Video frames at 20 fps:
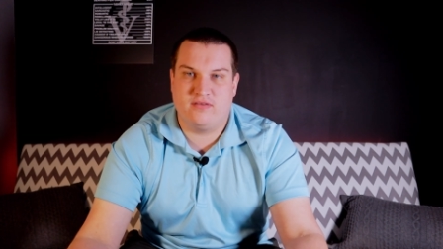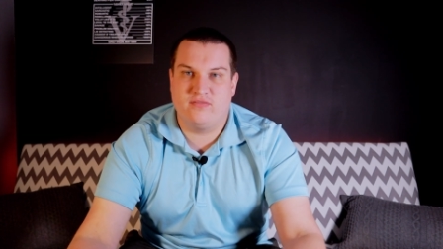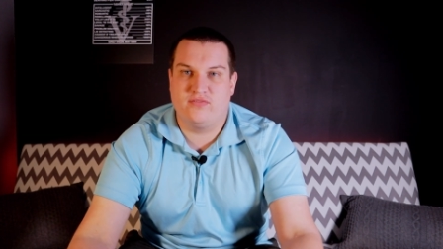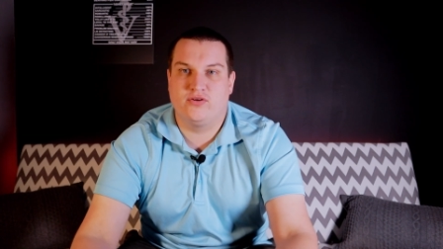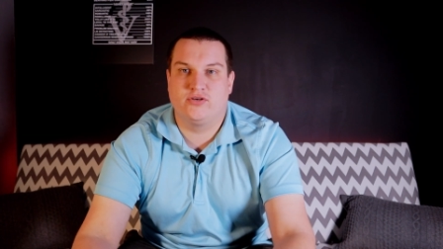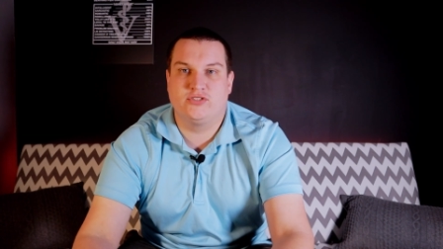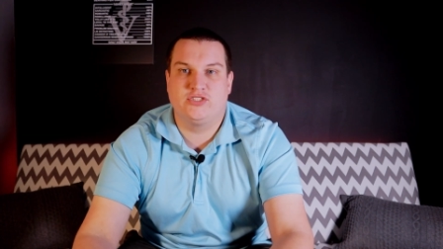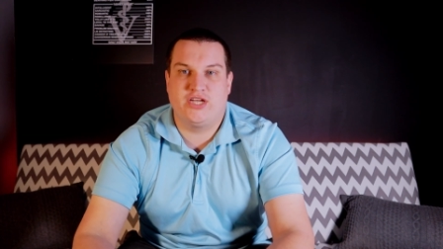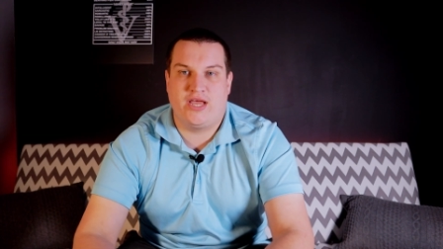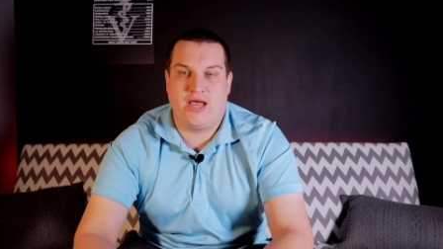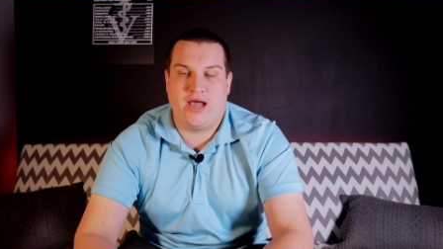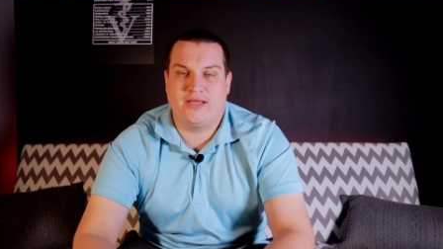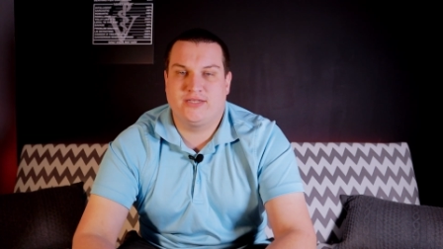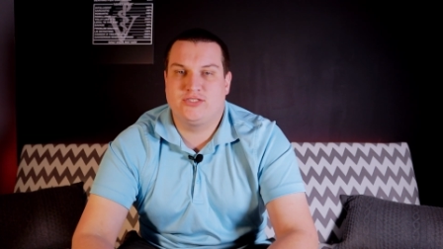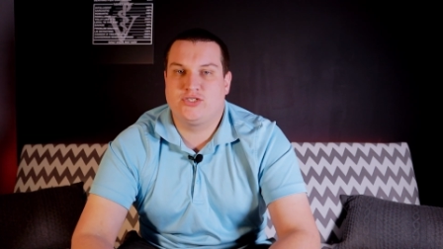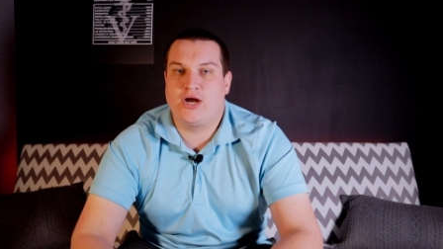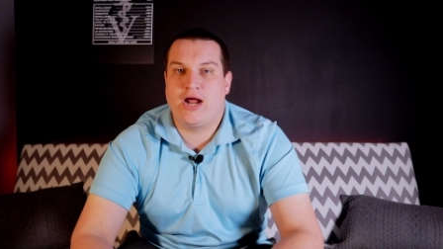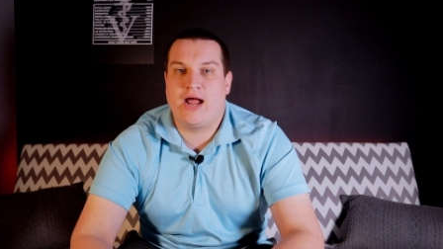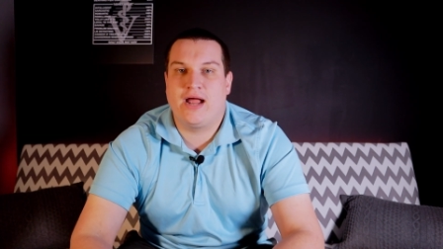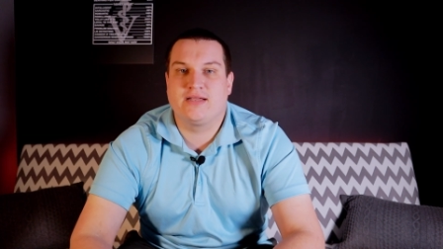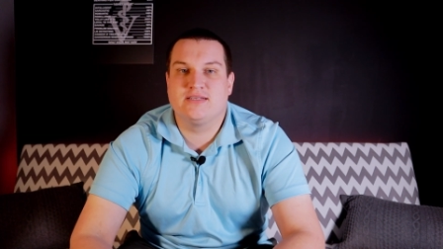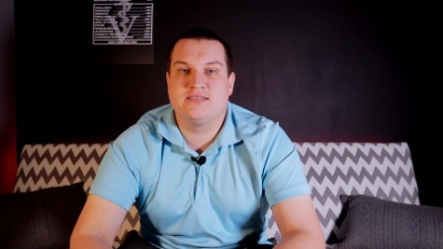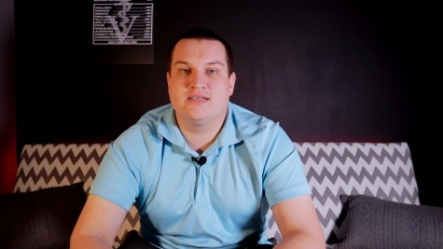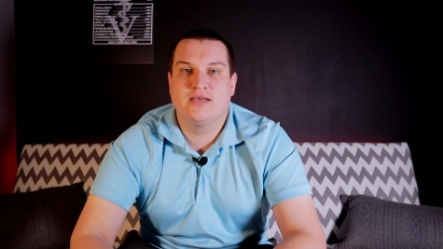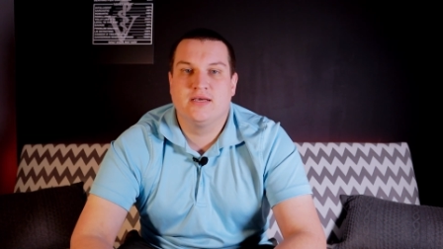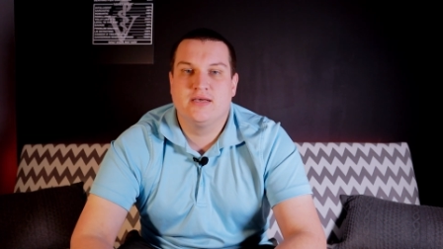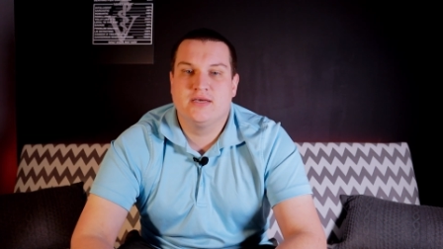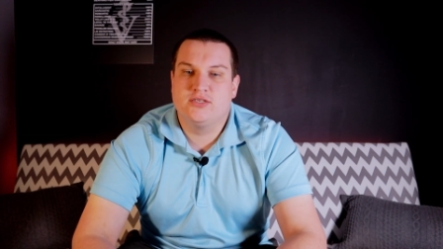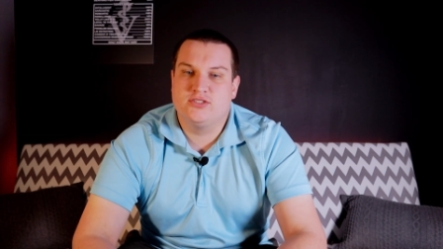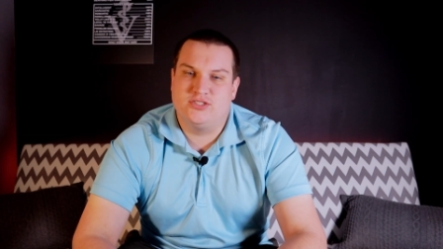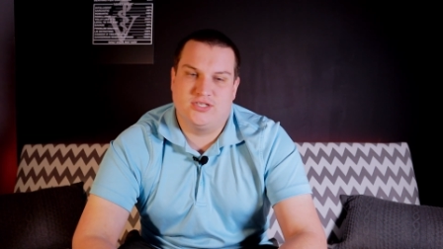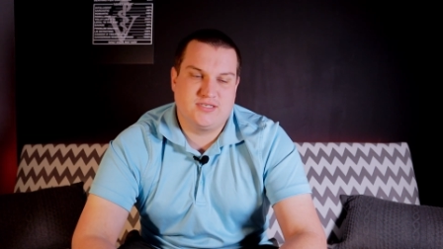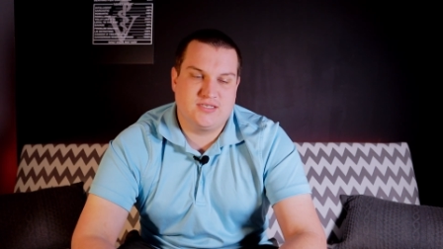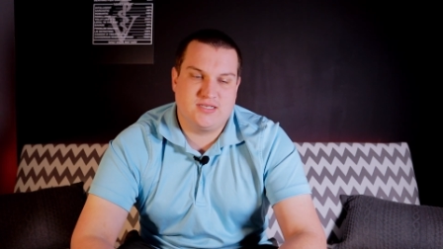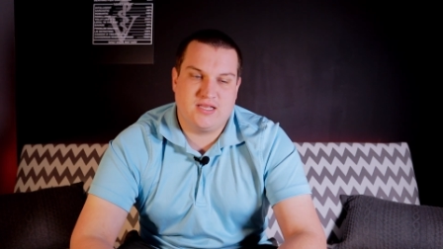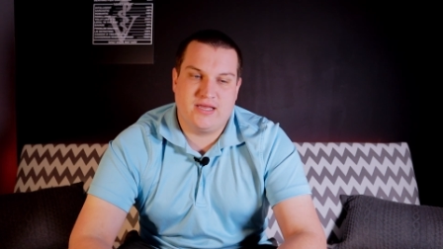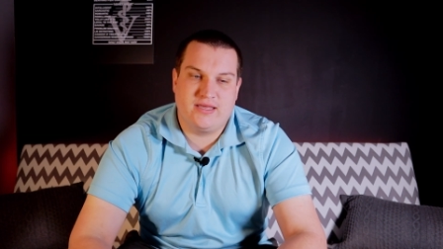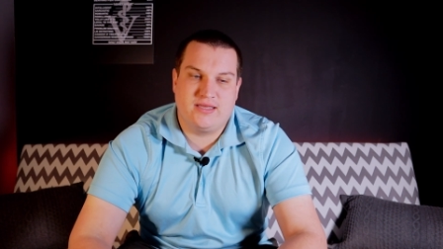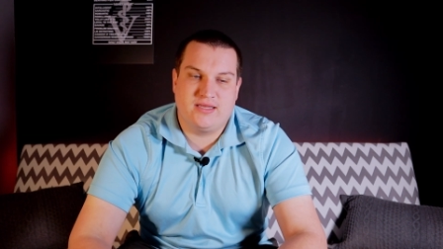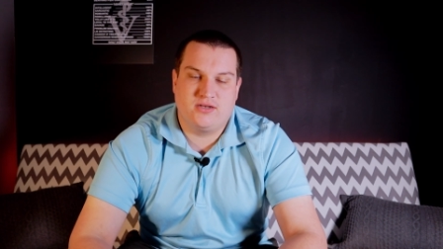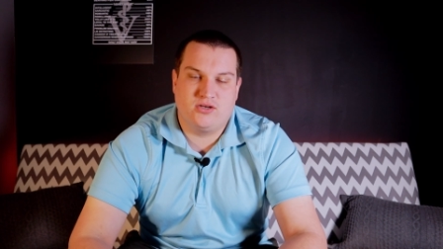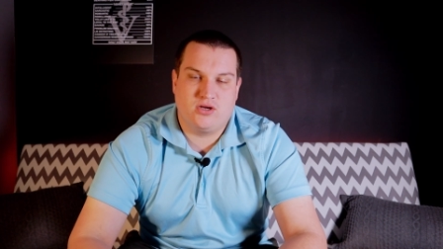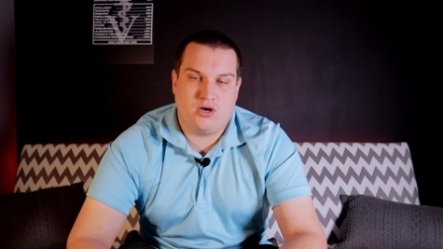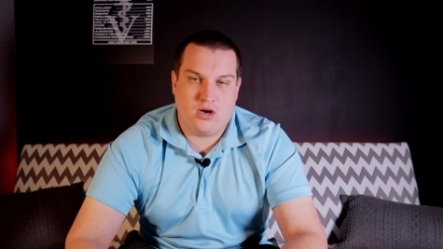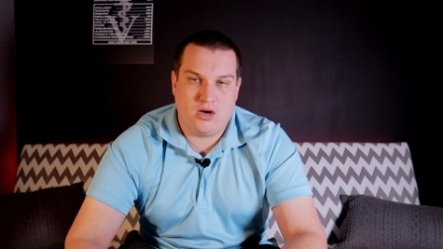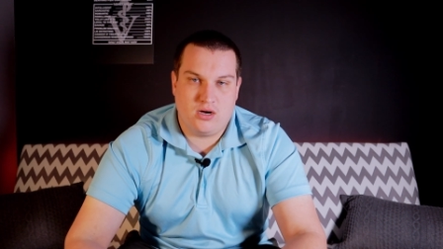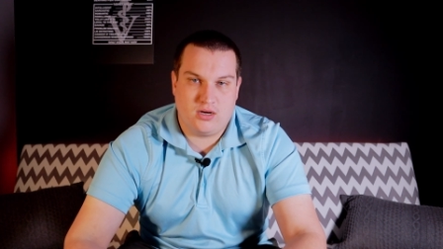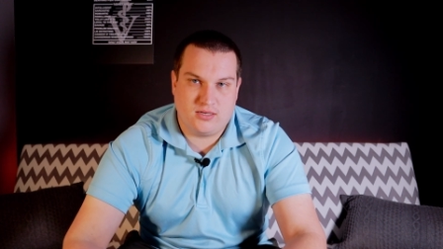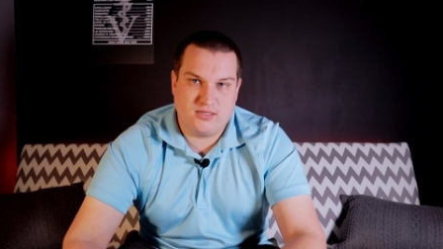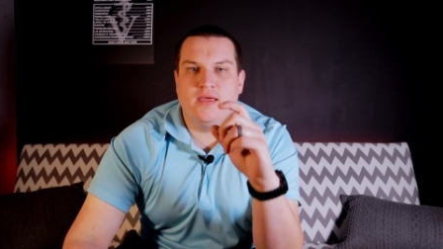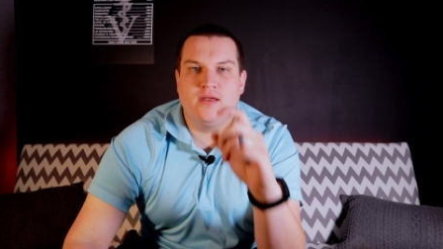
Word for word: of their GI tract, just like in dogs.